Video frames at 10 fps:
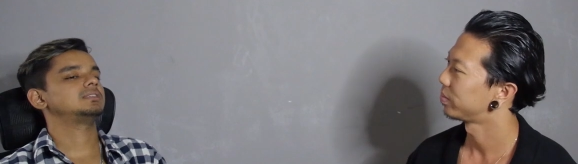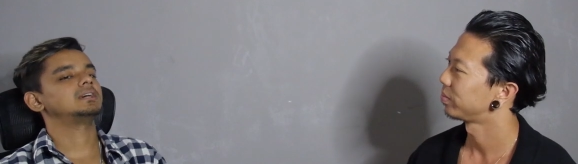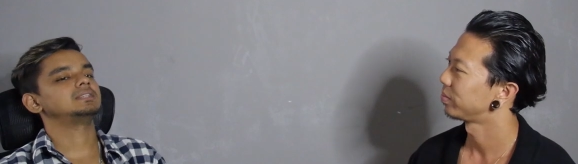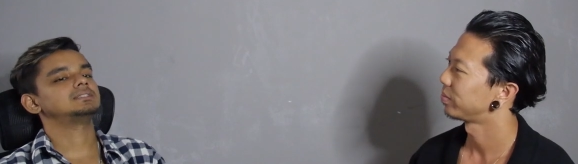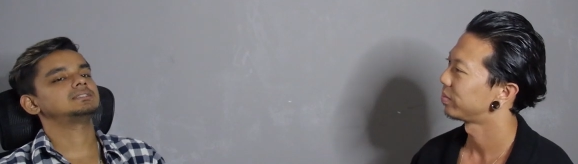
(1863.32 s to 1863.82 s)

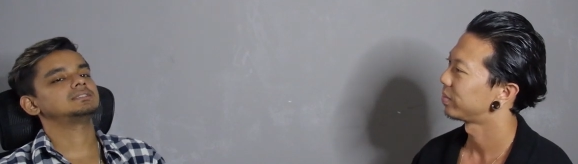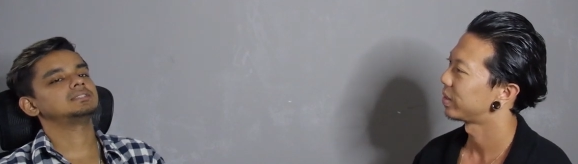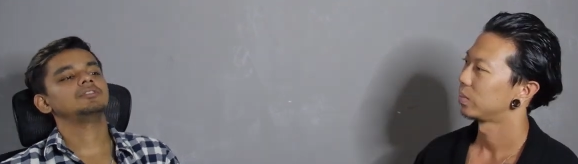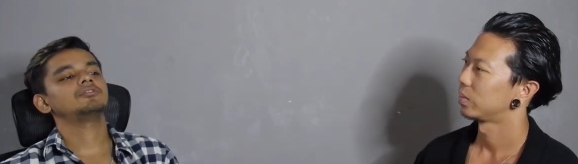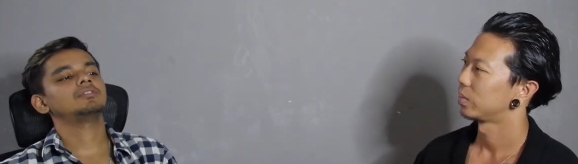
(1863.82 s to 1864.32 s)
Speaker 1: Nice.
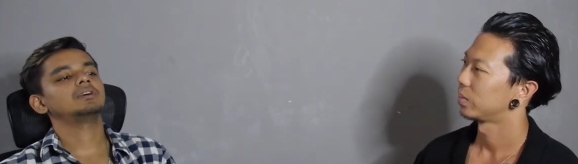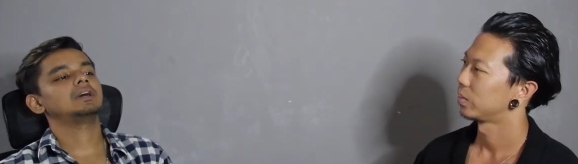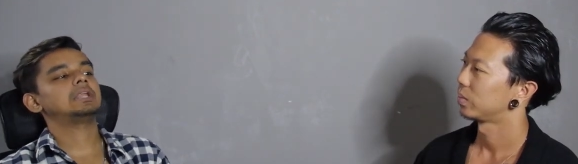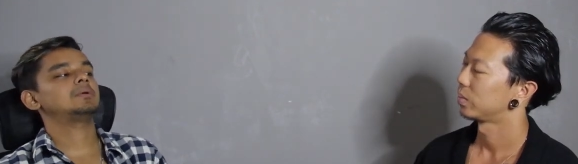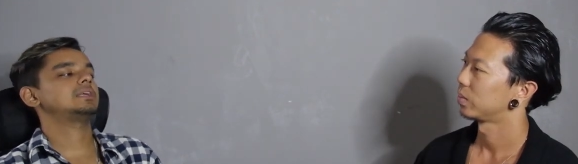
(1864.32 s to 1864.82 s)
If
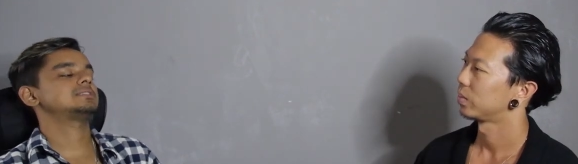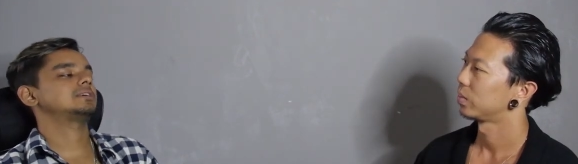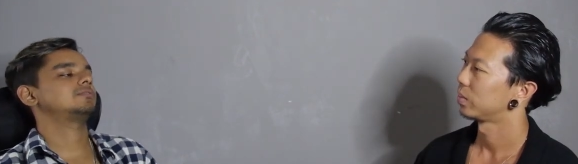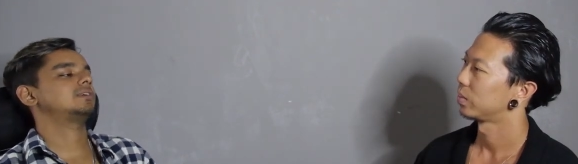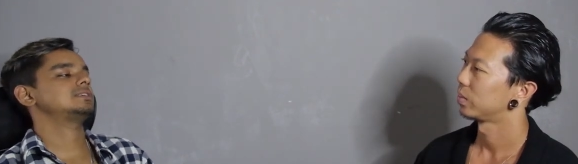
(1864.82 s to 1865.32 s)
anyone needs
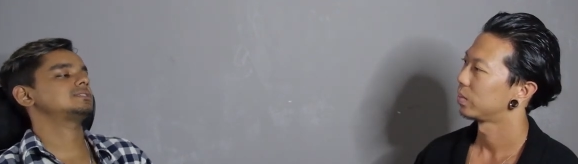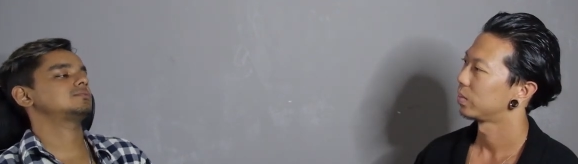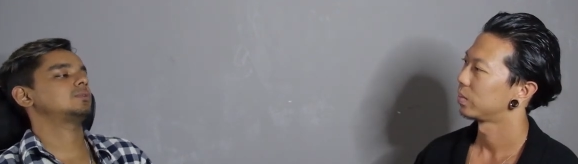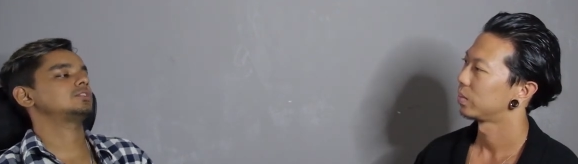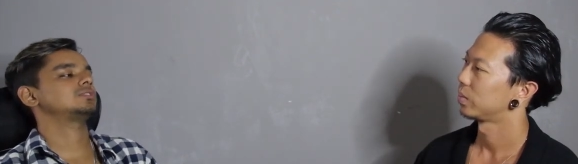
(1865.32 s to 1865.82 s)

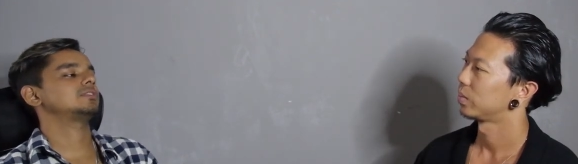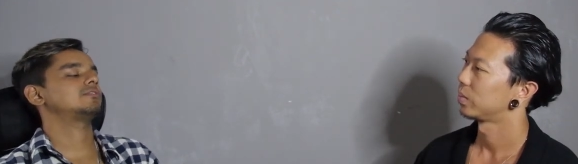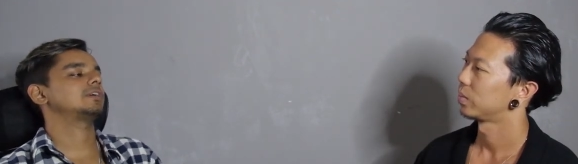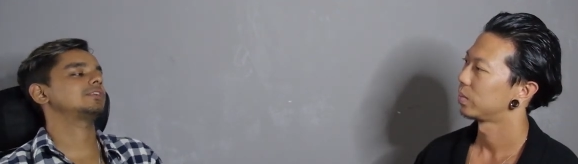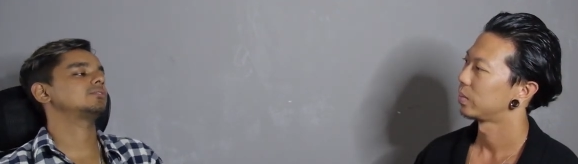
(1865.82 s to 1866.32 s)
advice, where should they
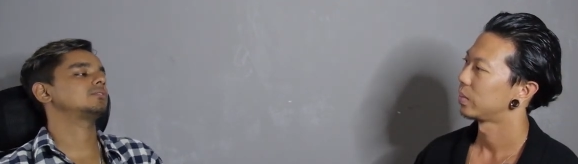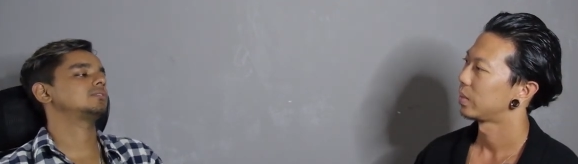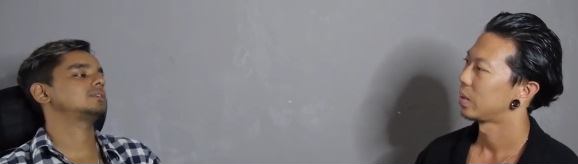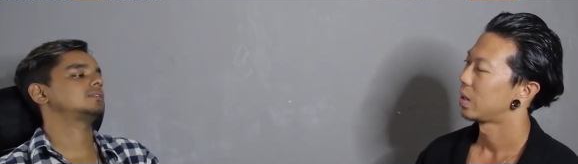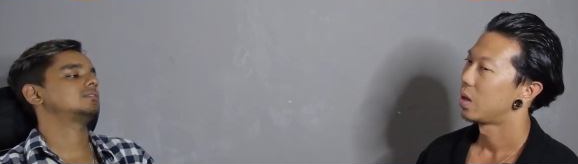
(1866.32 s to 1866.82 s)
find you?
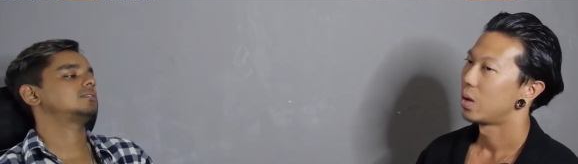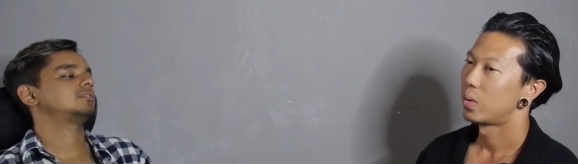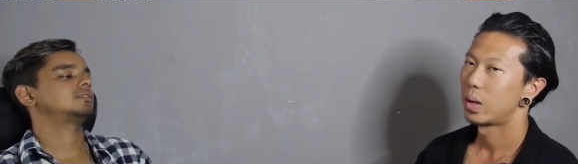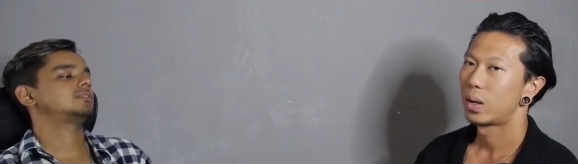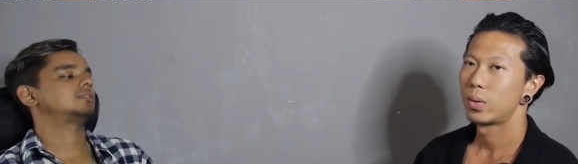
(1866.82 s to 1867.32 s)

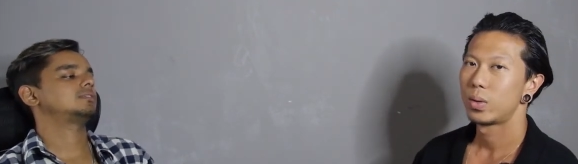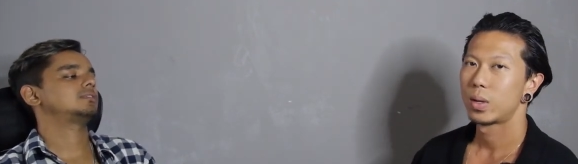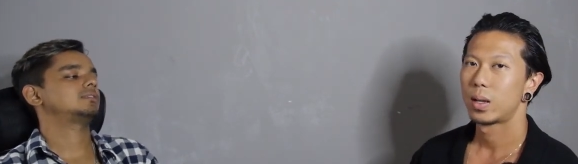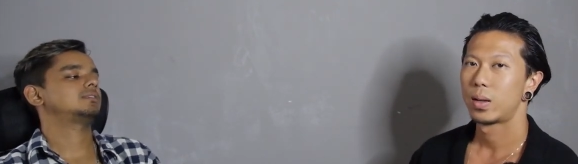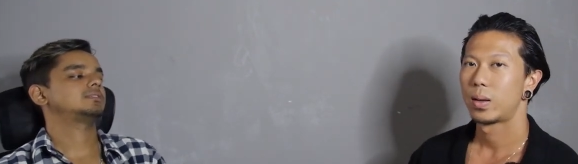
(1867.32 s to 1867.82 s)
Speaker 2: Well, you
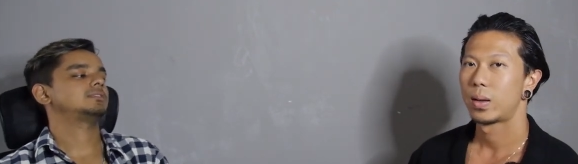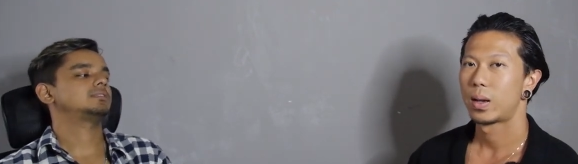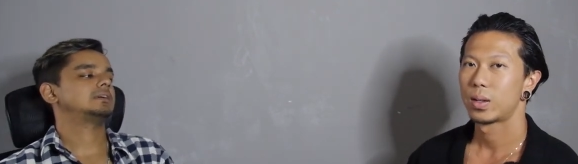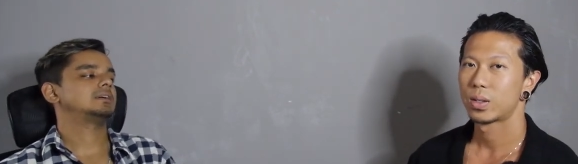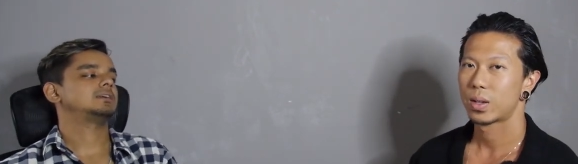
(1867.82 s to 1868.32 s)
can
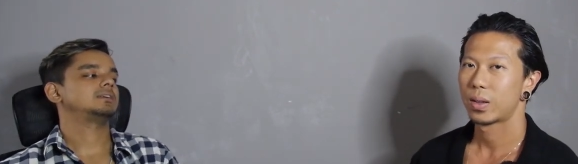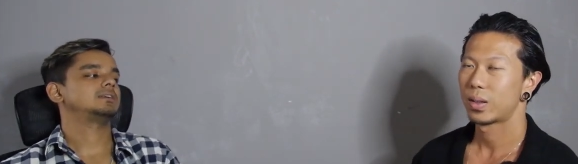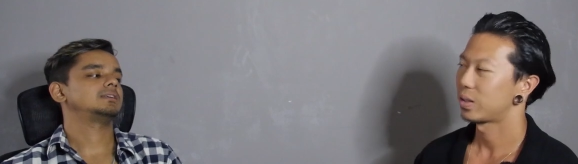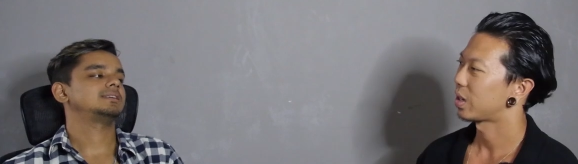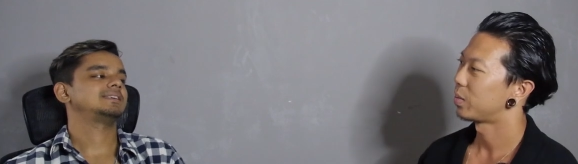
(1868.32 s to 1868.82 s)
ask
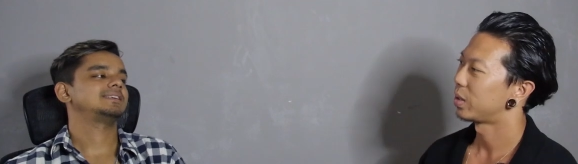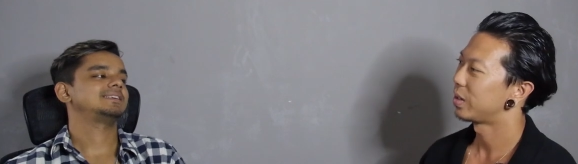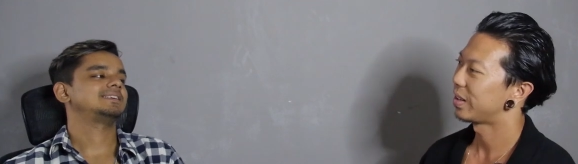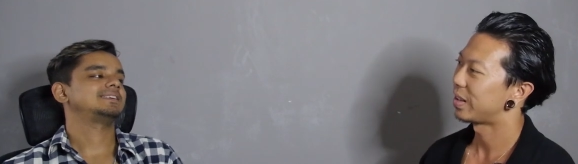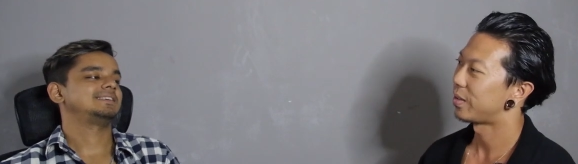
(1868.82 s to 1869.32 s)

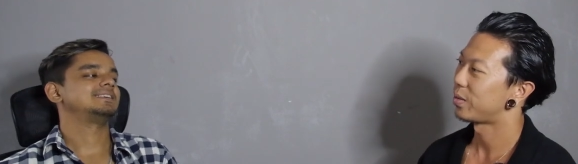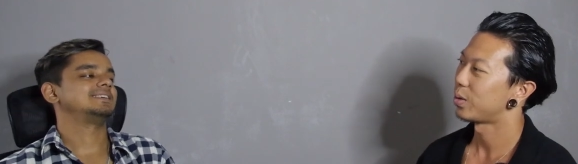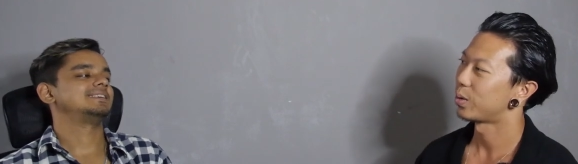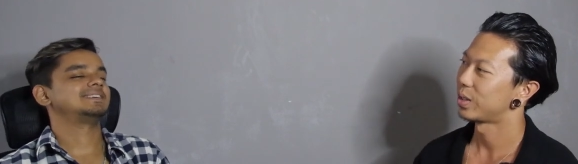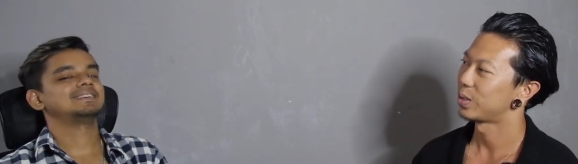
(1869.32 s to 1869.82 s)
Simon if
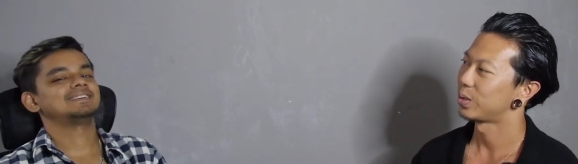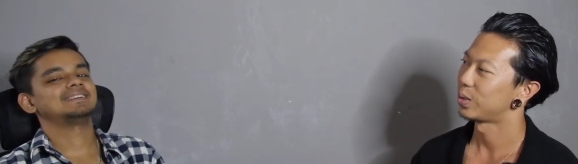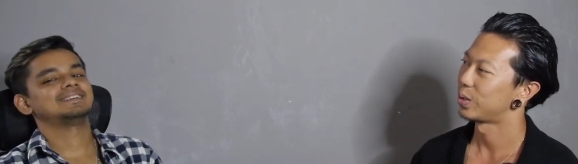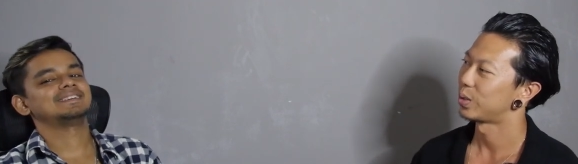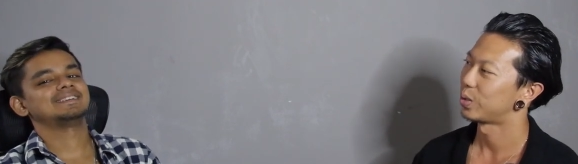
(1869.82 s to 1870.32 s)
you want
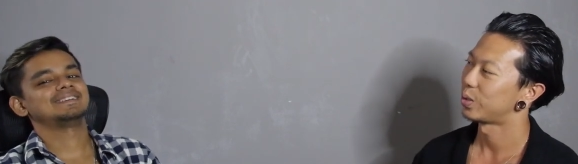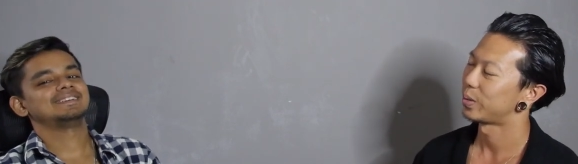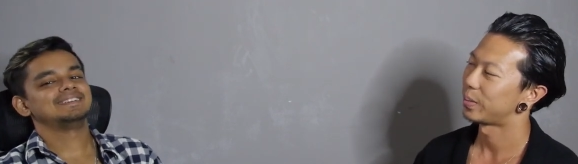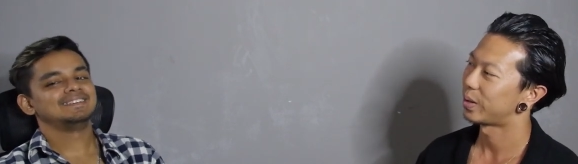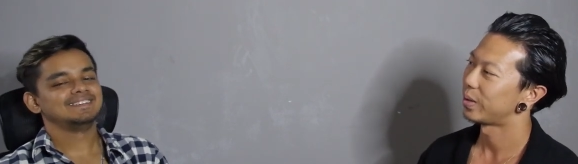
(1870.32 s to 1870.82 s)
to know
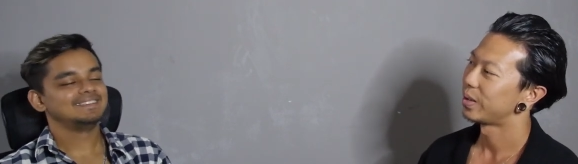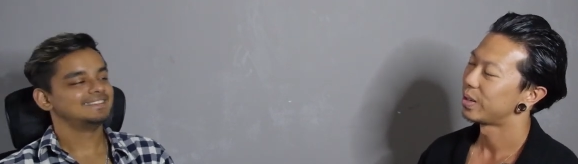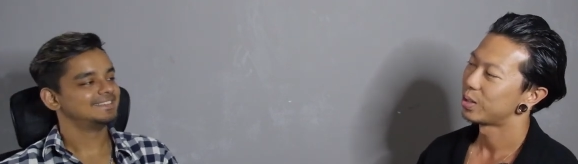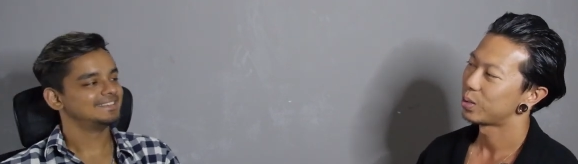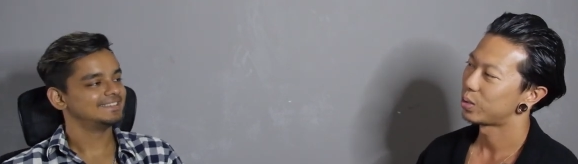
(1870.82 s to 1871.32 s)
about
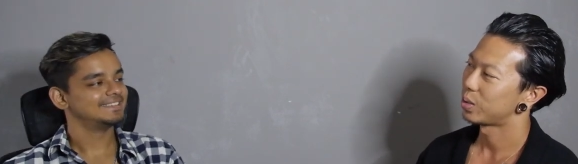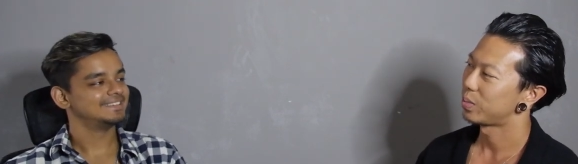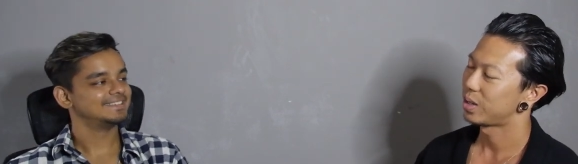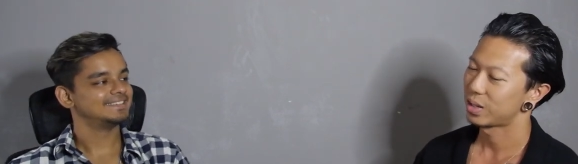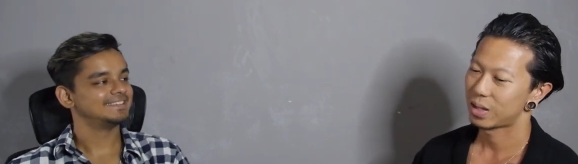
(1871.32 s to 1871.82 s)
social
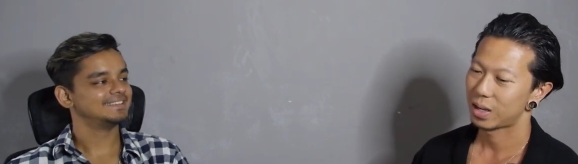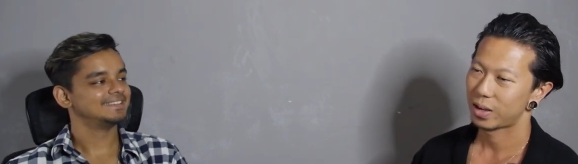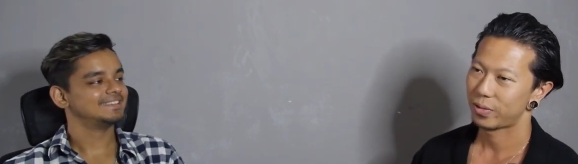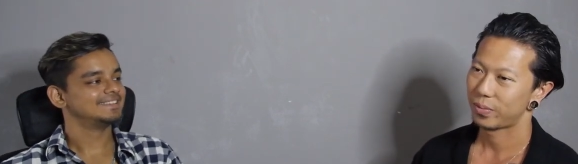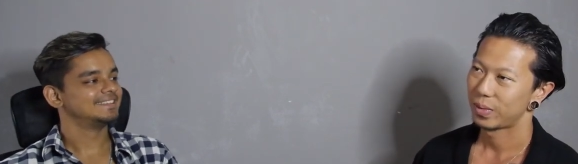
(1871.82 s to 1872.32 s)
media
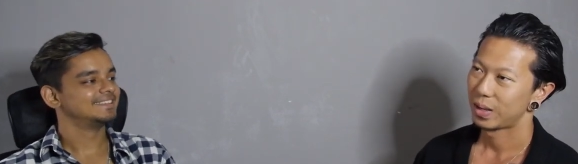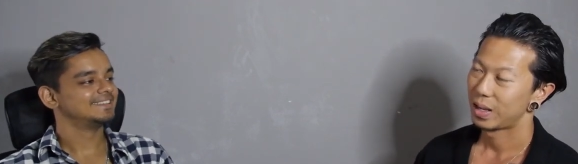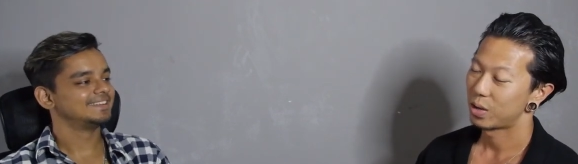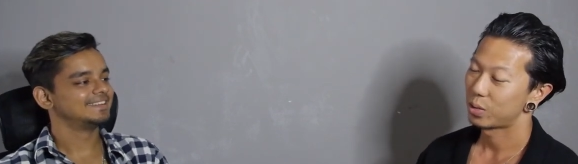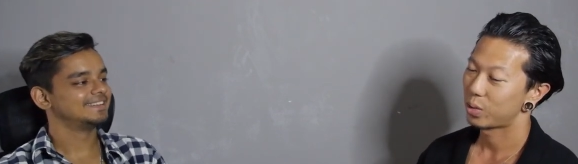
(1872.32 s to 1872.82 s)
stuff,
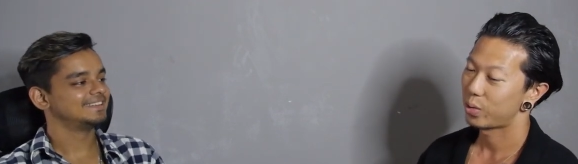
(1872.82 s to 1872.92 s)
how to